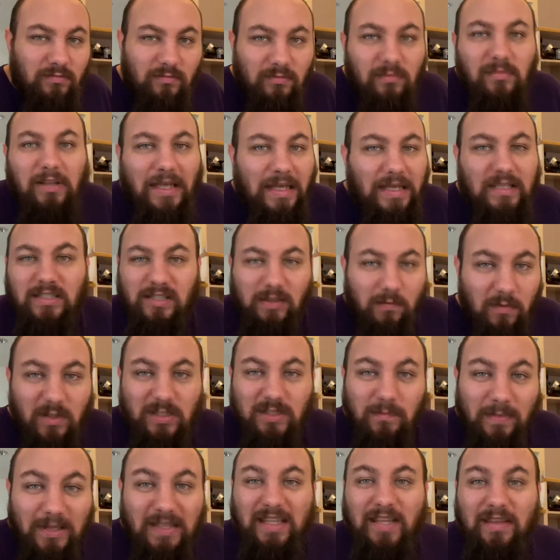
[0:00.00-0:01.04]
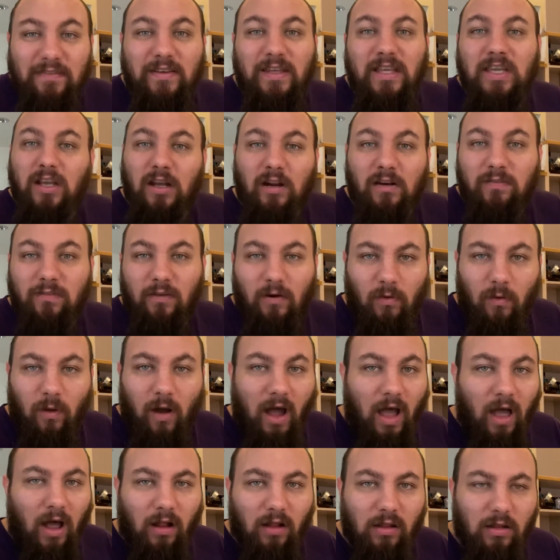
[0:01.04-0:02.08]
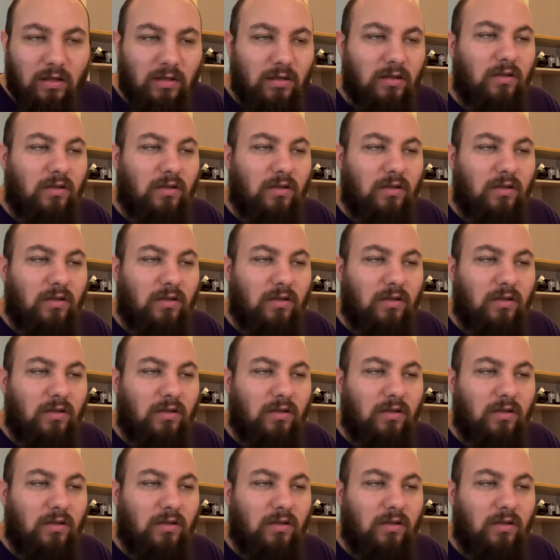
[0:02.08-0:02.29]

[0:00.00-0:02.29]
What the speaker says: like someone's been living here for a while.